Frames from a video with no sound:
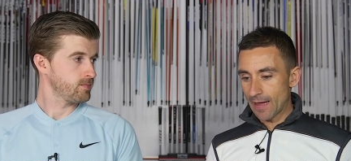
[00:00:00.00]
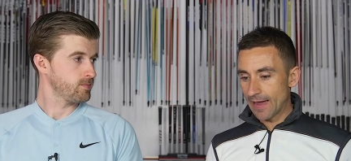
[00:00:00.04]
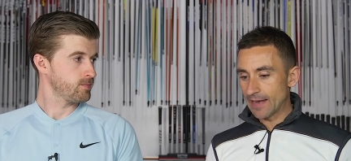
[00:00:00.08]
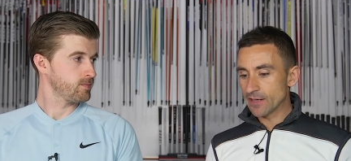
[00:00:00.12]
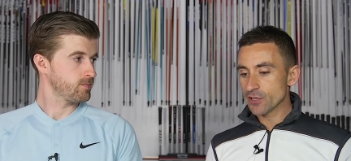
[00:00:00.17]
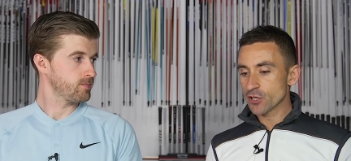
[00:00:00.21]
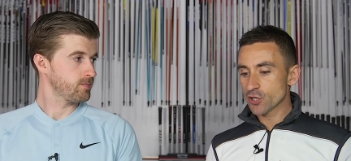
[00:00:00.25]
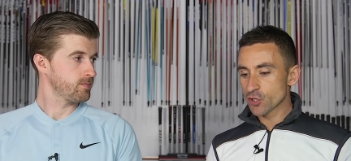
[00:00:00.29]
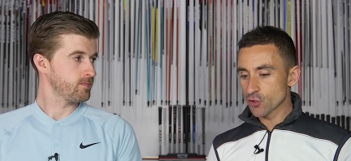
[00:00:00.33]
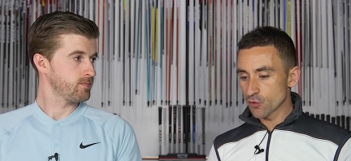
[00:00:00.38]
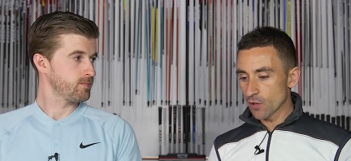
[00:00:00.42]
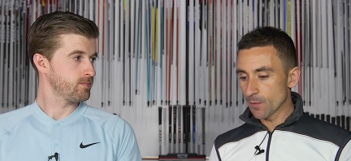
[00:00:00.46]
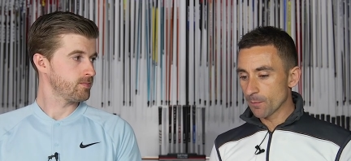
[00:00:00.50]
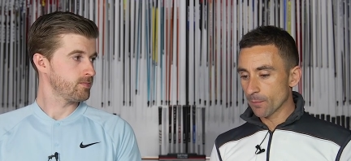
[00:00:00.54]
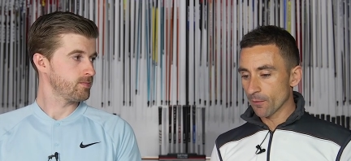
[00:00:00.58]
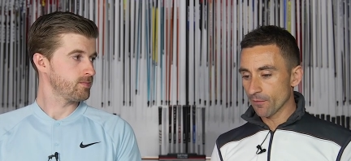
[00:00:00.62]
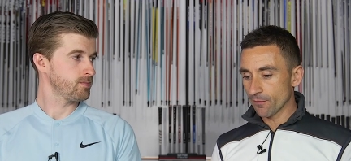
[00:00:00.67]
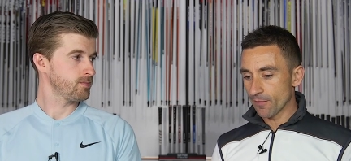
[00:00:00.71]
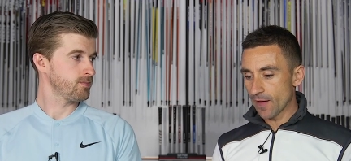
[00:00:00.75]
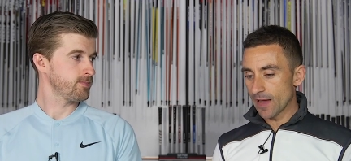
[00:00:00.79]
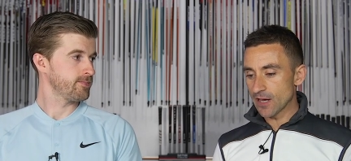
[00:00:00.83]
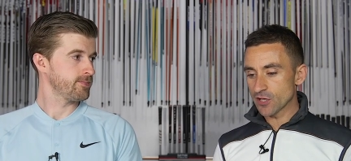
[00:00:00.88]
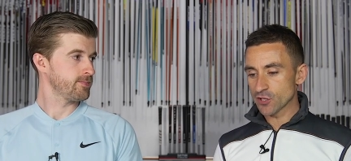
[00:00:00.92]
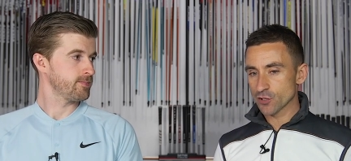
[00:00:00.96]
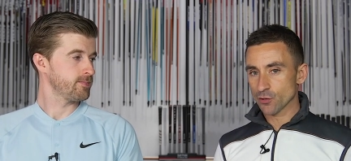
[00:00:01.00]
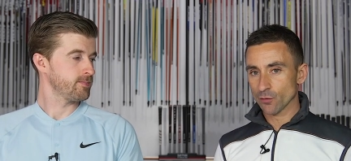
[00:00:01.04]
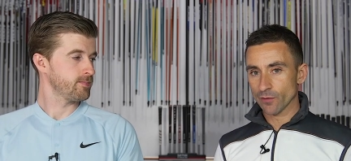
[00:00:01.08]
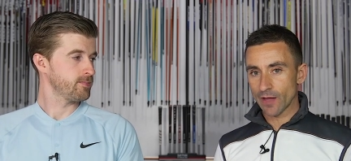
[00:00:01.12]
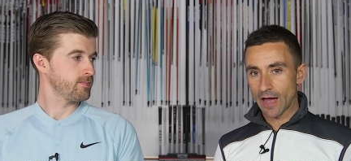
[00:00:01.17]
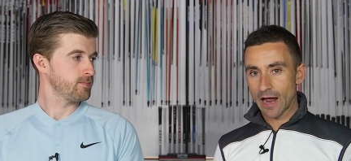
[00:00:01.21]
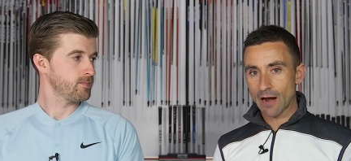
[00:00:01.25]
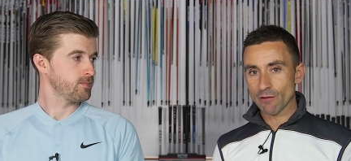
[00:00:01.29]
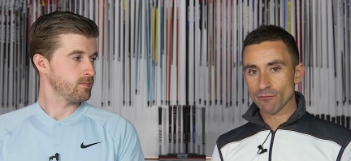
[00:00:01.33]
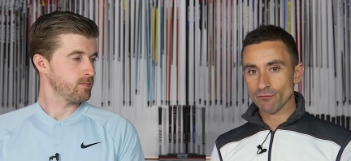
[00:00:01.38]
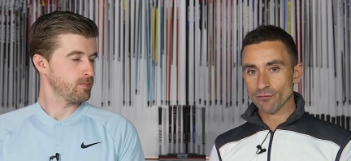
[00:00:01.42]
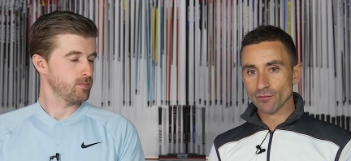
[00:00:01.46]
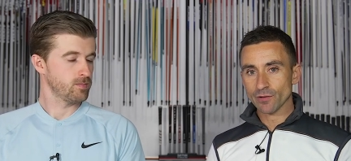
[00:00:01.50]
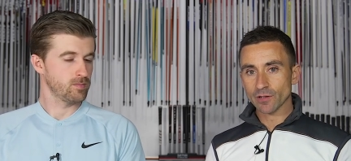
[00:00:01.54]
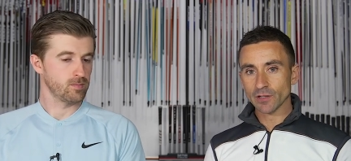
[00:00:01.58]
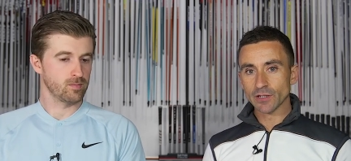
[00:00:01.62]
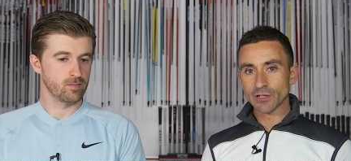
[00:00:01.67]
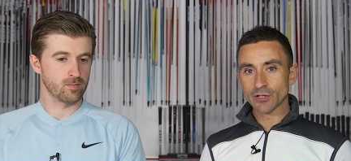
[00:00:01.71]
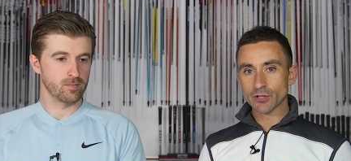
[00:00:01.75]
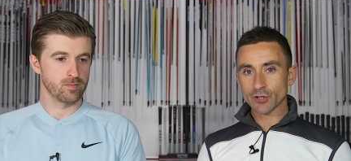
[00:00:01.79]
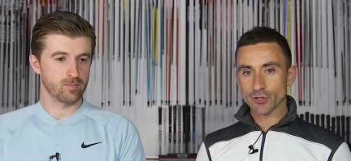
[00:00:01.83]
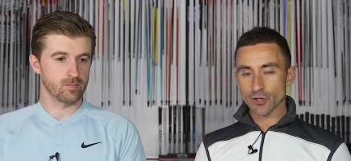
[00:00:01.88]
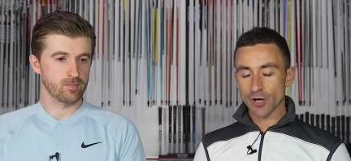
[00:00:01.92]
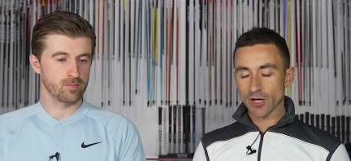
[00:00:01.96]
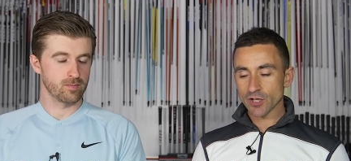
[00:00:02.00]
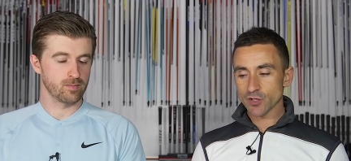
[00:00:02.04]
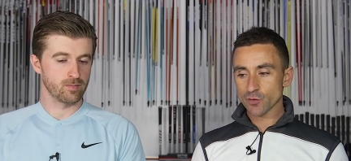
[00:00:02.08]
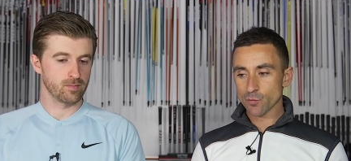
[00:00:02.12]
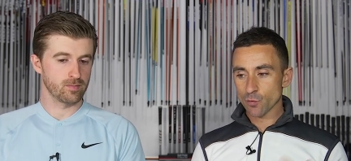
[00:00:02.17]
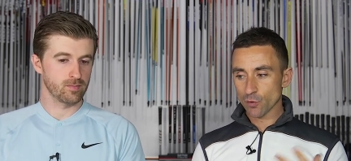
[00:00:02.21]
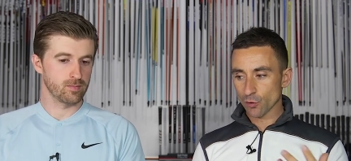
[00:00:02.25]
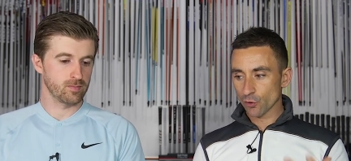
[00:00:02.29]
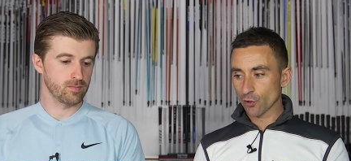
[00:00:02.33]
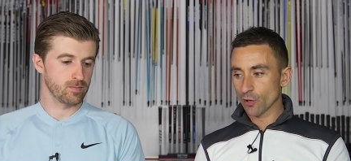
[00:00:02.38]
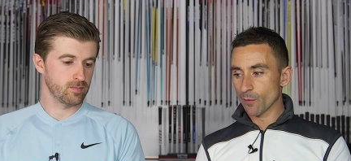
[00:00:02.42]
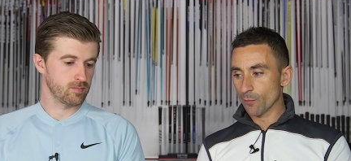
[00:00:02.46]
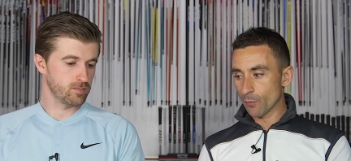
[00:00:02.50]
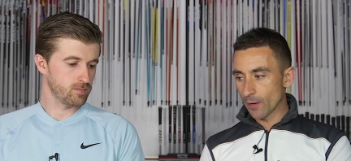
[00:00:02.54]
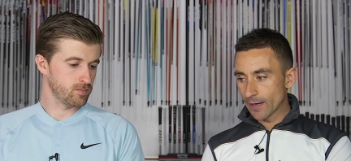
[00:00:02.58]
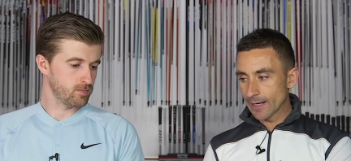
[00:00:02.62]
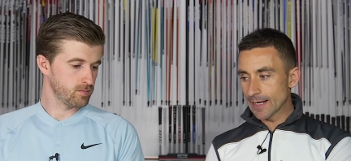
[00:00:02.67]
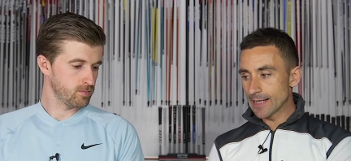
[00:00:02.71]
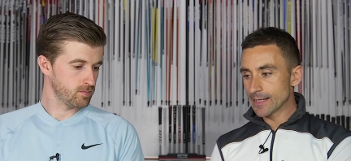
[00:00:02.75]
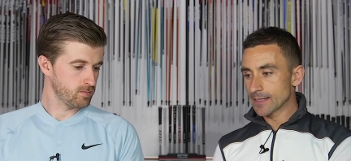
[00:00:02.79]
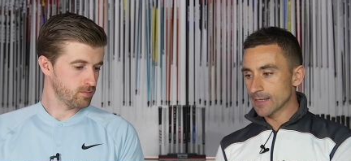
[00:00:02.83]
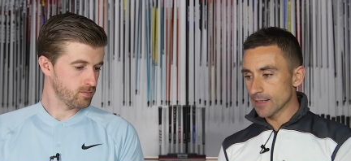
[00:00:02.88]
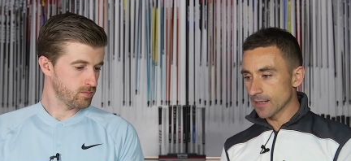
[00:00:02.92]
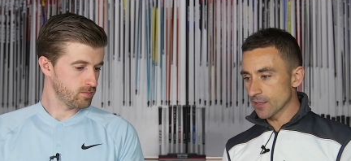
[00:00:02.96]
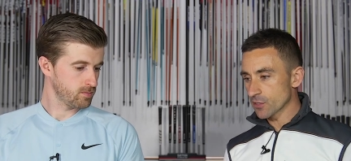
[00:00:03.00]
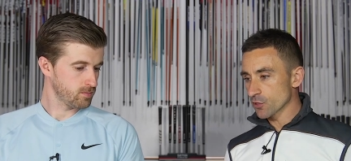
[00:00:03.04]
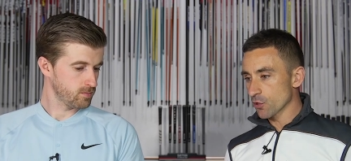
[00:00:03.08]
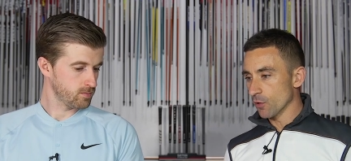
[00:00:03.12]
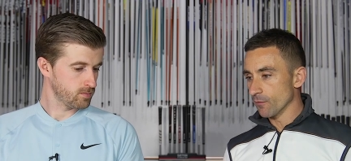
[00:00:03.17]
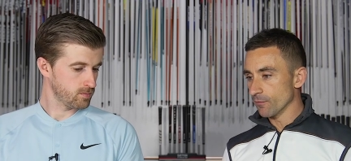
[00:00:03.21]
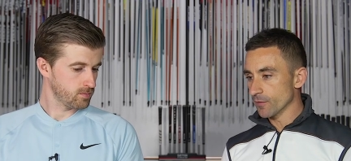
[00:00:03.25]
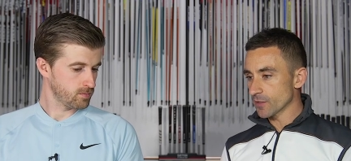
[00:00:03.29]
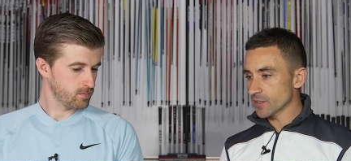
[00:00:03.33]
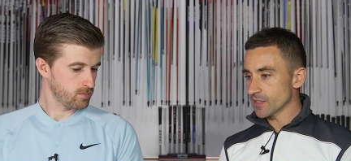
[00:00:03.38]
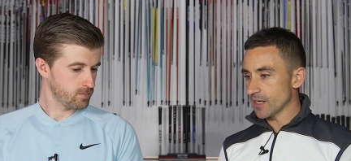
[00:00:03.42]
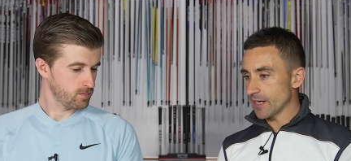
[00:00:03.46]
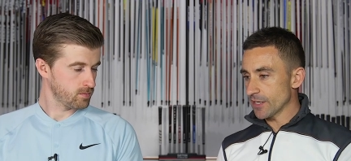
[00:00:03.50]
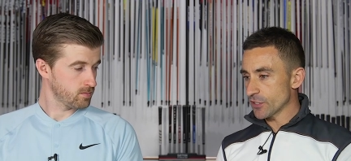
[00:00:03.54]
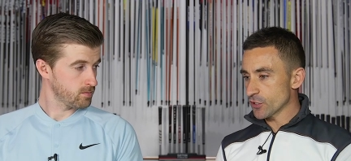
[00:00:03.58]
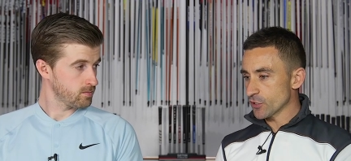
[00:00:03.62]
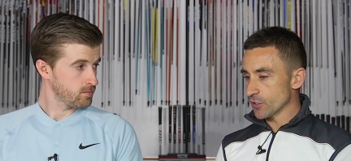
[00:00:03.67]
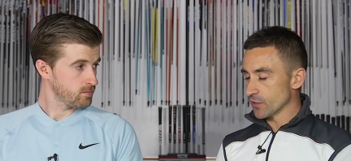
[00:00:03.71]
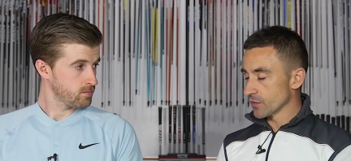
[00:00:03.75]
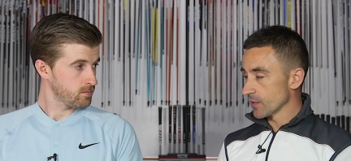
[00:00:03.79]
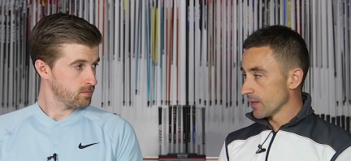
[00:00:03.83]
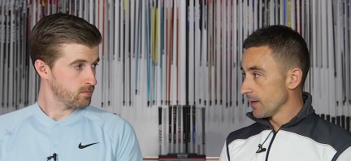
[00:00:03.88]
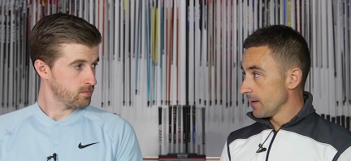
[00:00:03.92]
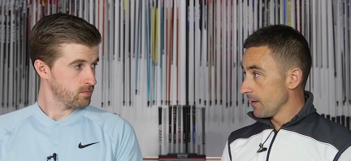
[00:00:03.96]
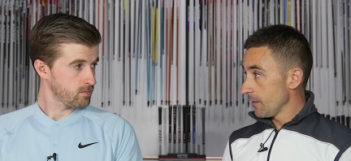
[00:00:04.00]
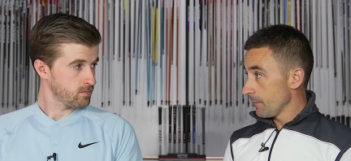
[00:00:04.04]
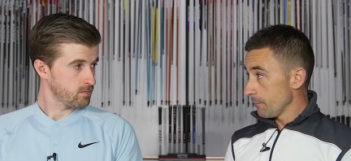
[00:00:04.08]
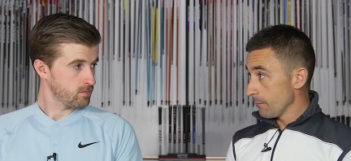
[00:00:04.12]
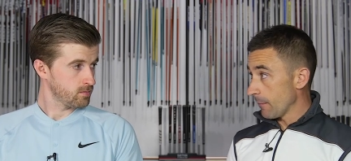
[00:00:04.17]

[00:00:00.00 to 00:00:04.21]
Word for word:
Speaker 1: industry professional that I really trust we're going to bring into this conversation is